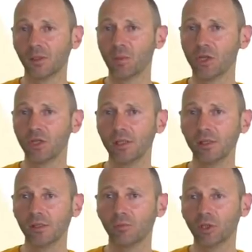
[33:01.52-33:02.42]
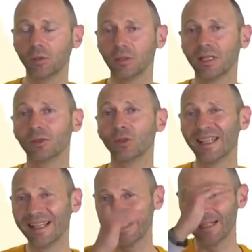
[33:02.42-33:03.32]
species. We call that the
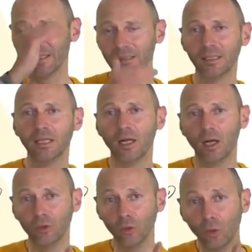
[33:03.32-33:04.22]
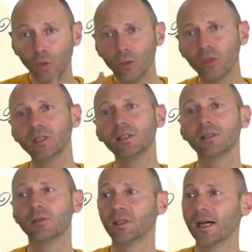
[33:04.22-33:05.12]
taxa, and a long
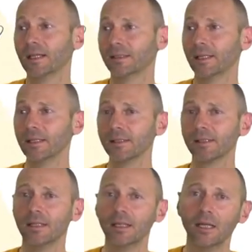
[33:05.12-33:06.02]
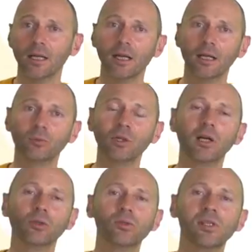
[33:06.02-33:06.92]
list of characters, and we
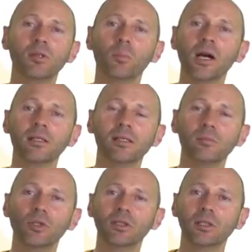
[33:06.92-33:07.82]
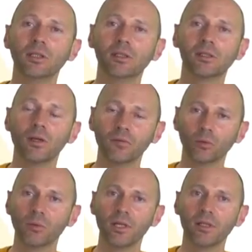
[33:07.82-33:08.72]
are using parsimony
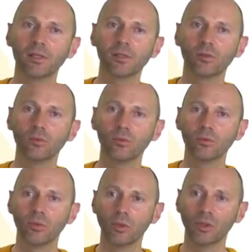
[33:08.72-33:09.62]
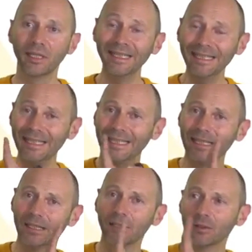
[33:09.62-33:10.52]
softwares to link
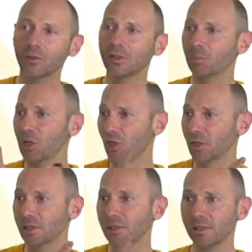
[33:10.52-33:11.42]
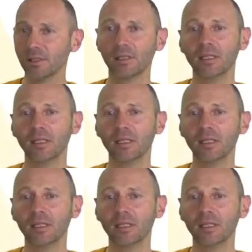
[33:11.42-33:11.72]
the species